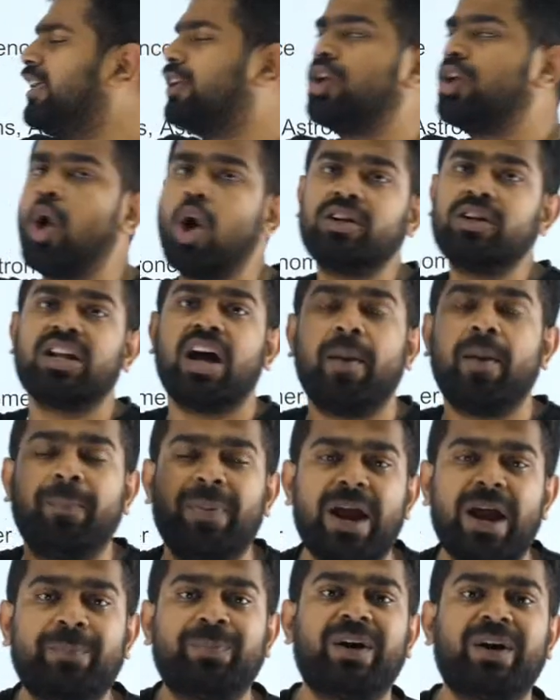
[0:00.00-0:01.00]
wrote a
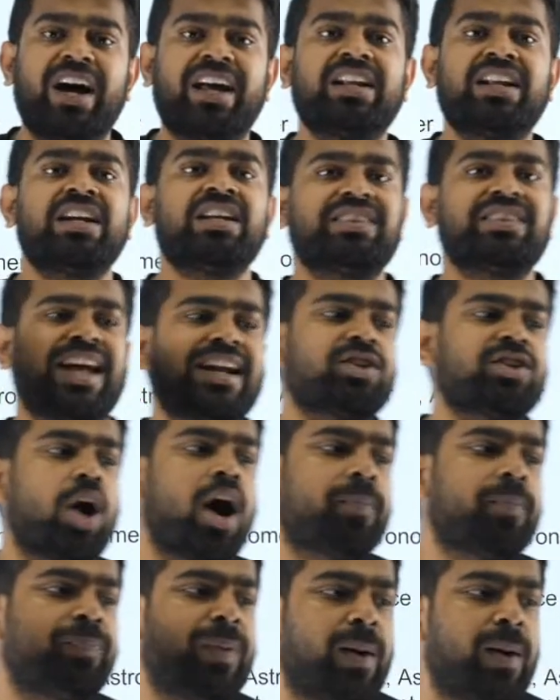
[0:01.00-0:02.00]
paper that
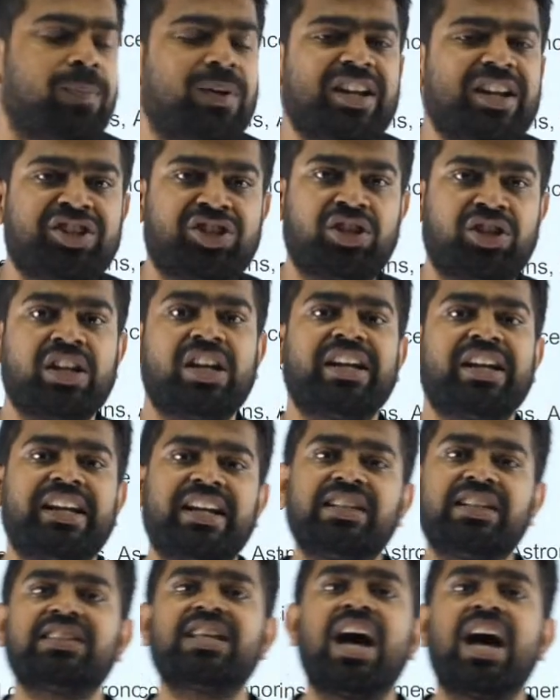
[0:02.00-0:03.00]
got published
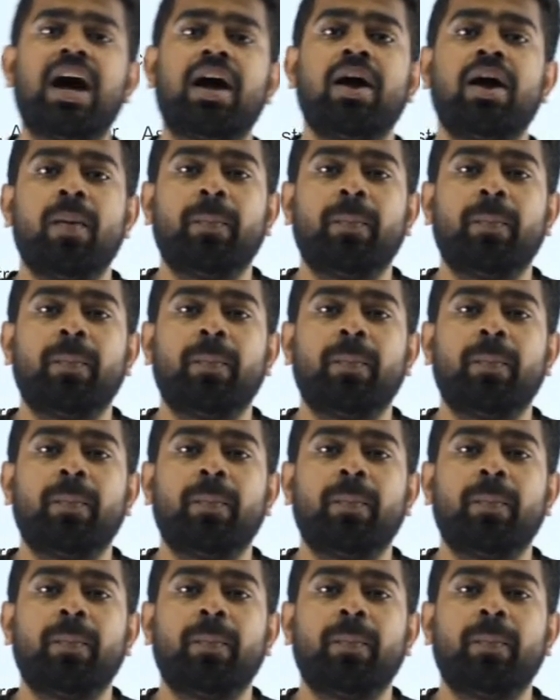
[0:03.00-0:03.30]
in the